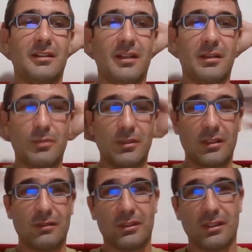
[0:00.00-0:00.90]
and I
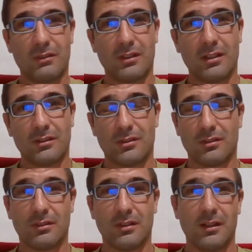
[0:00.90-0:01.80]
believe Steven
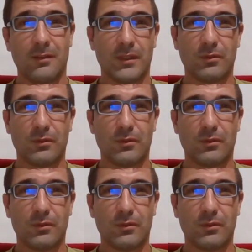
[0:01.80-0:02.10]
Nelson